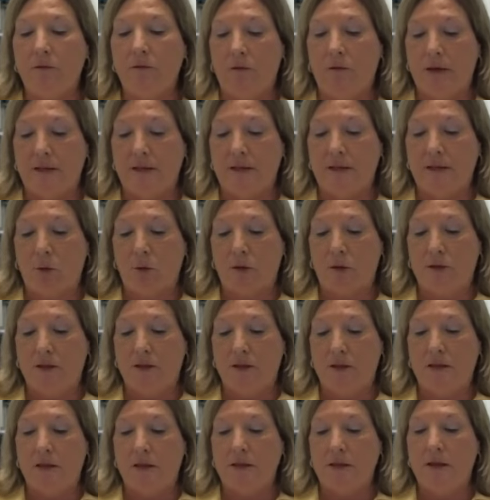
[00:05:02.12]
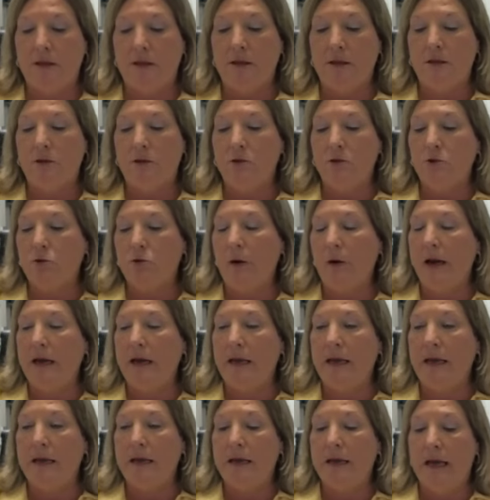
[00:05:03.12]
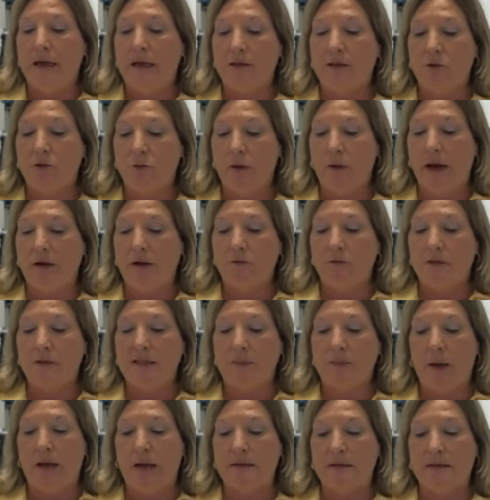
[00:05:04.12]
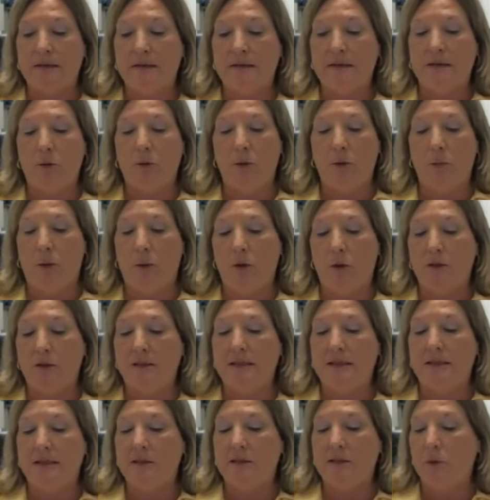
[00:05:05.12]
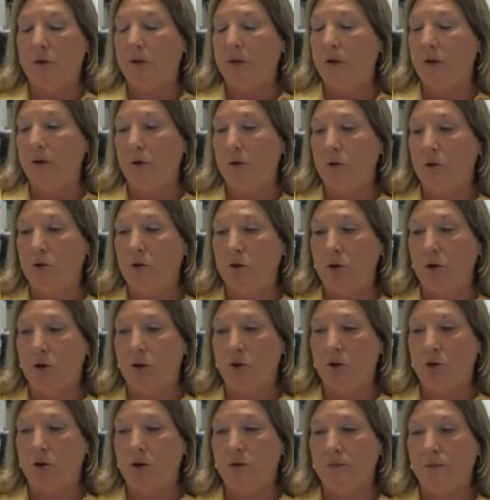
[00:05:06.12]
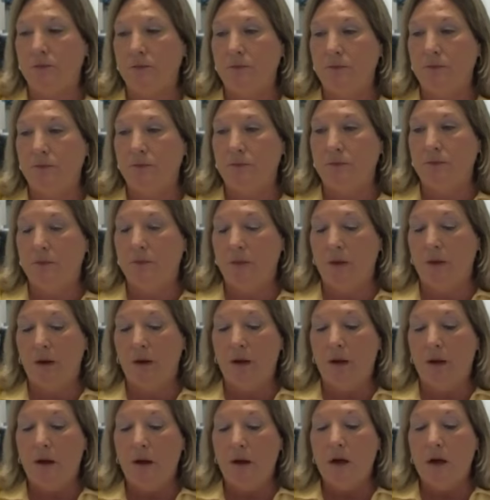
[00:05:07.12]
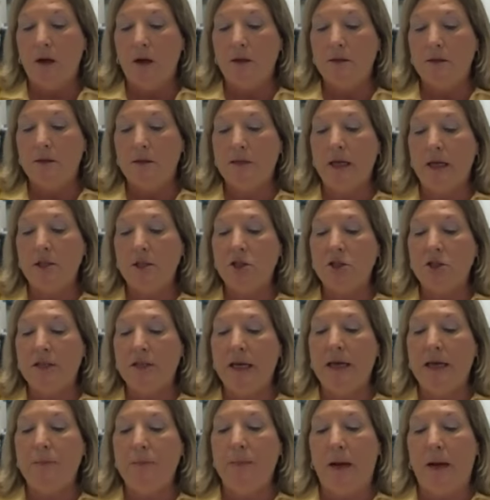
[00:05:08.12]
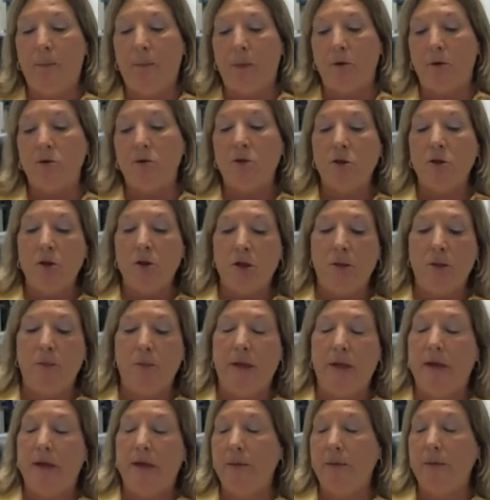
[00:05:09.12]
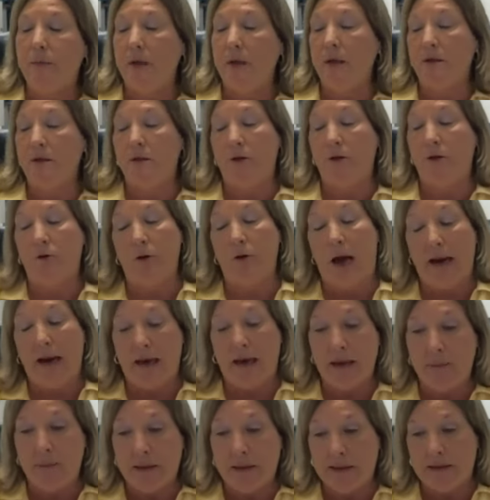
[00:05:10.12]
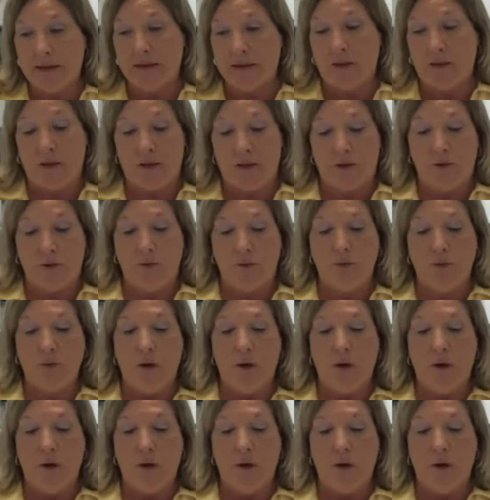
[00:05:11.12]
resources, training, and direct responses to emergencies within your church. Such team members could be, but they're not limited to,